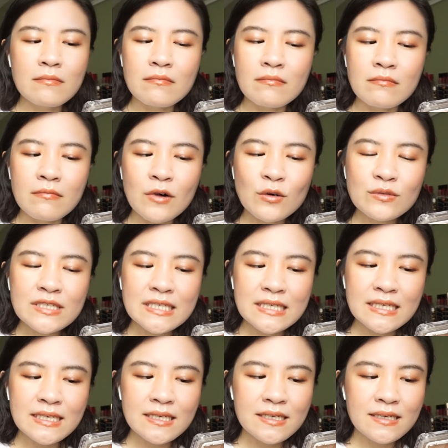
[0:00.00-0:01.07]

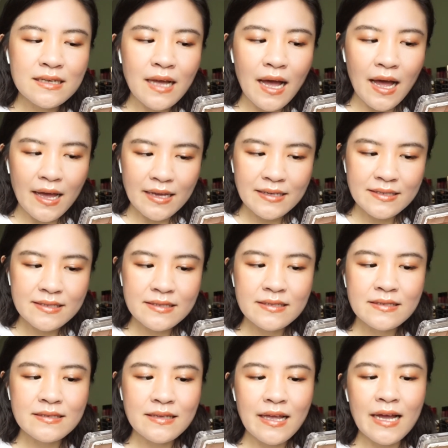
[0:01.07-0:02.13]
Multi Eyes
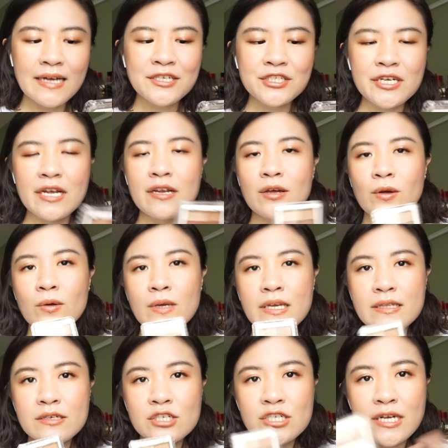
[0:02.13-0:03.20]
eyeshadow
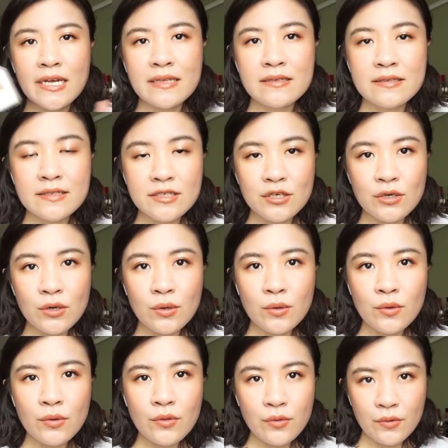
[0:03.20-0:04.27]
in the shade
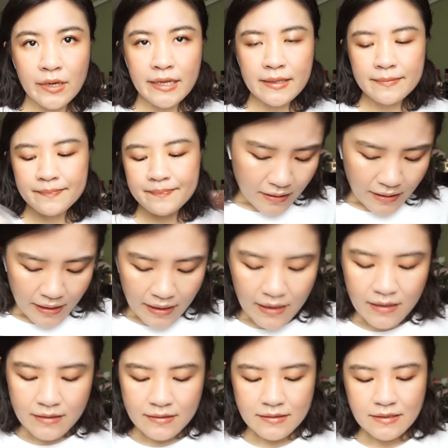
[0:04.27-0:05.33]
03.
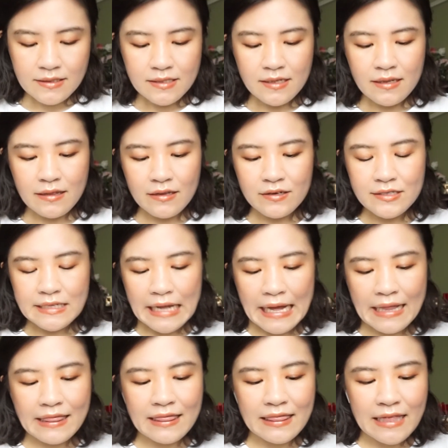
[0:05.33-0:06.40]
And there's
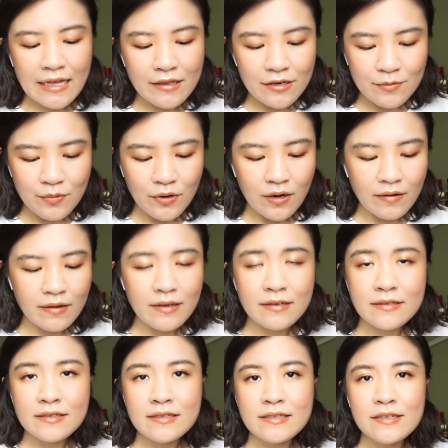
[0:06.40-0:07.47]
another
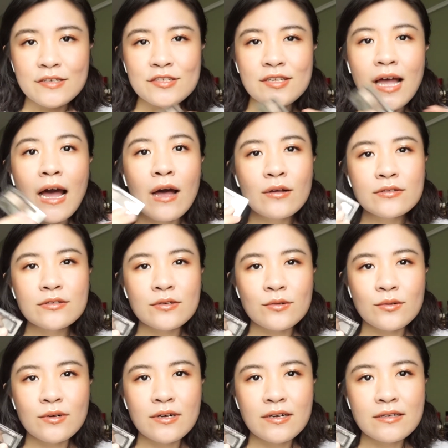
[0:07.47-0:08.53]
product. This is
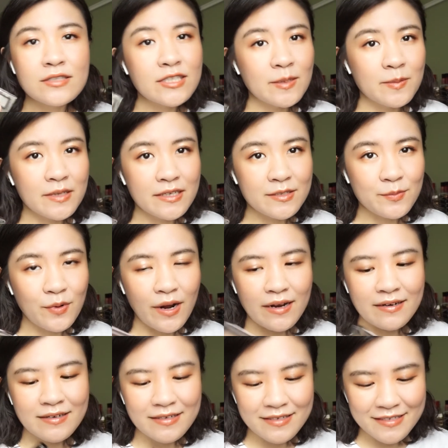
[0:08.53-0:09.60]
also a Japanese
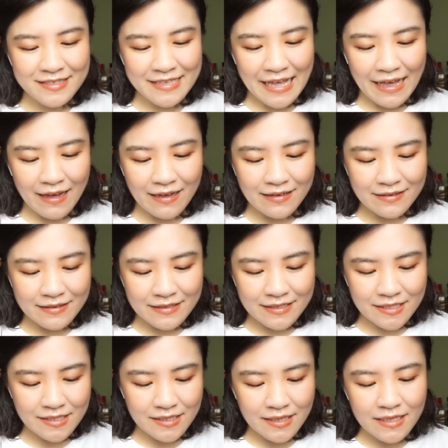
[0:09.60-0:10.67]
brand.
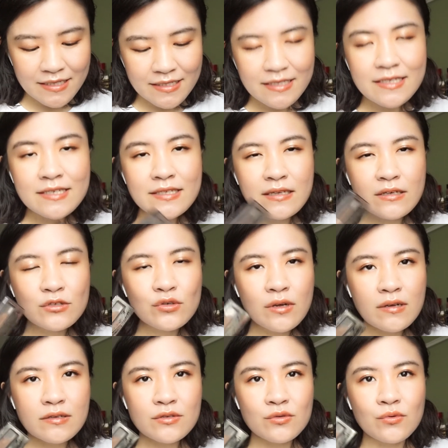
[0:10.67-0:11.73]
And this is a
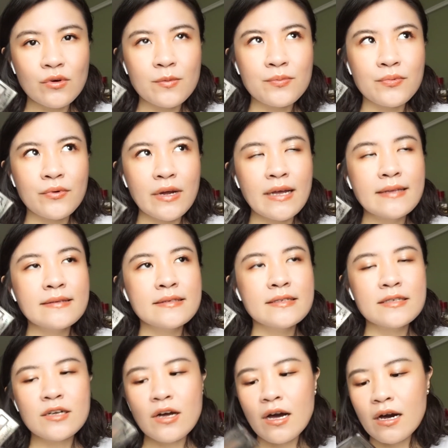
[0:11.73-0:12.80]
drugstore
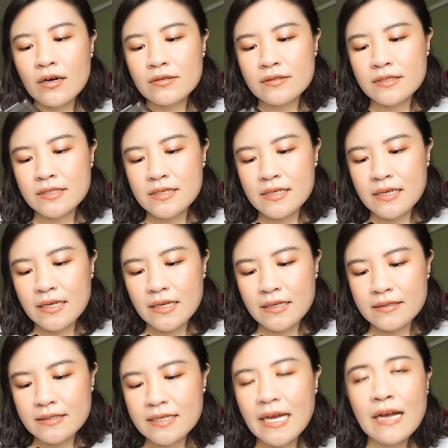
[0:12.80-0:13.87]
brand called
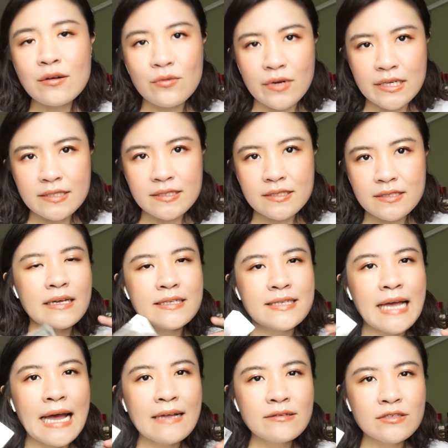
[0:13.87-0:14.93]
Integrate. It's
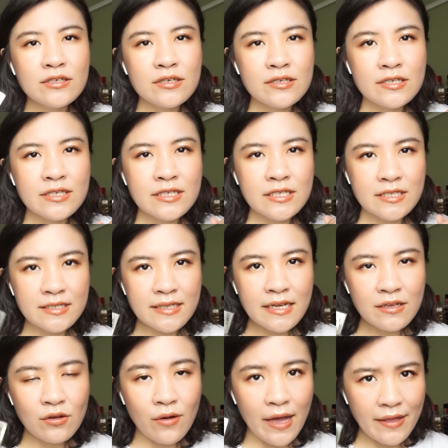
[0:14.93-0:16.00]
under
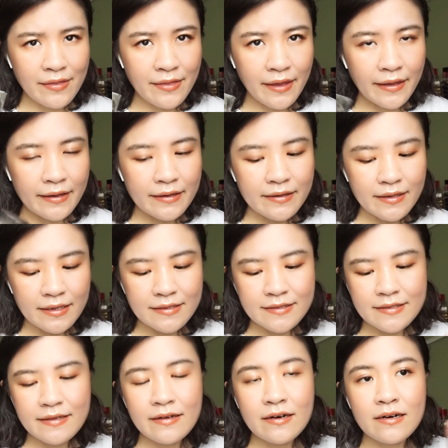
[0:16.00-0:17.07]
Shiseido, I think. It's
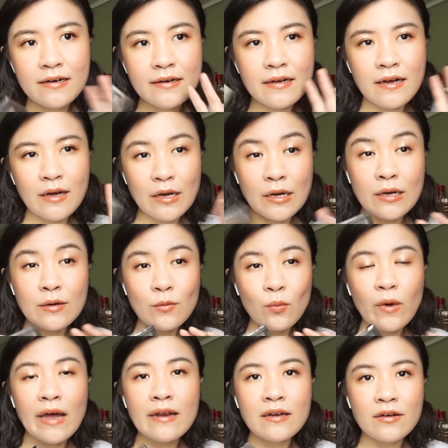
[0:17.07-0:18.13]
their
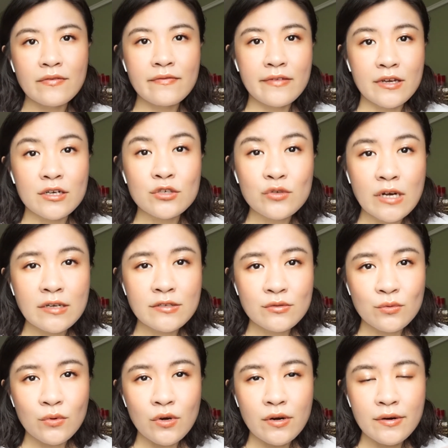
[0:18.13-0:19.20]
one of their
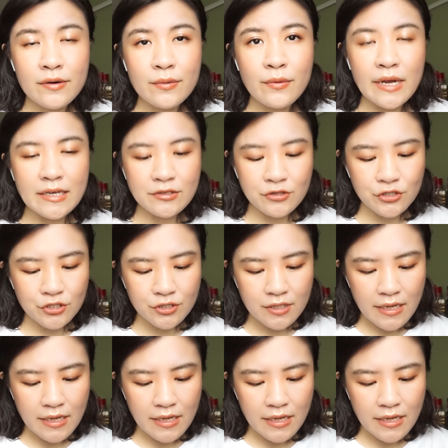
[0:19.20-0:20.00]
drugstore range.